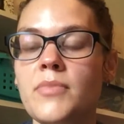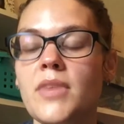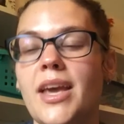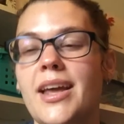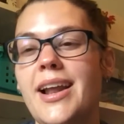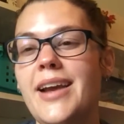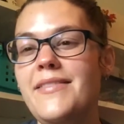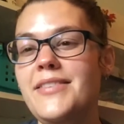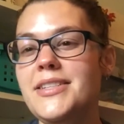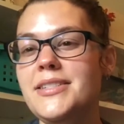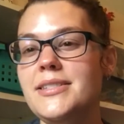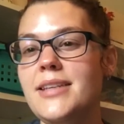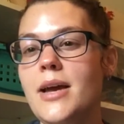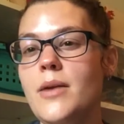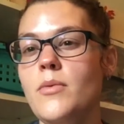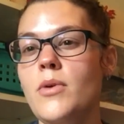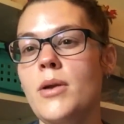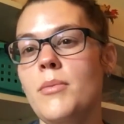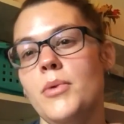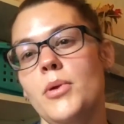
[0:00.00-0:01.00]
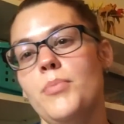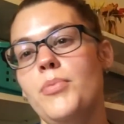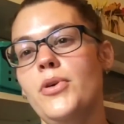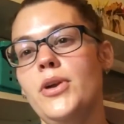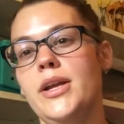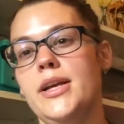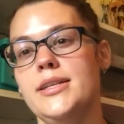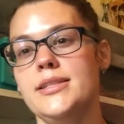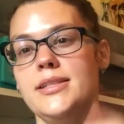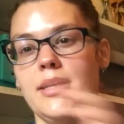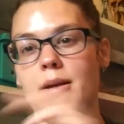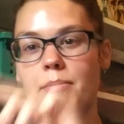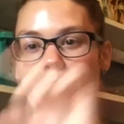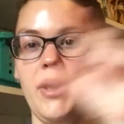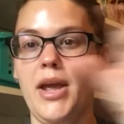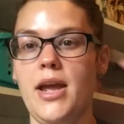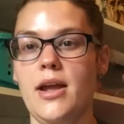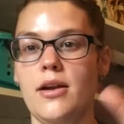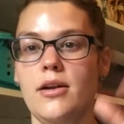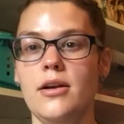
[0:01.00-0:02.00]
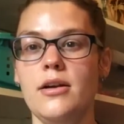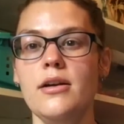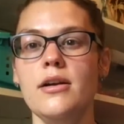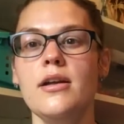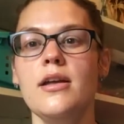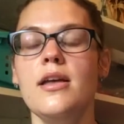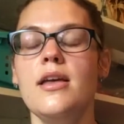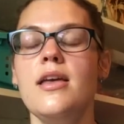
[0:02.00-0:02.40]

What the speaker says: And I haven't decided what I'm going to put it. It's like a banner.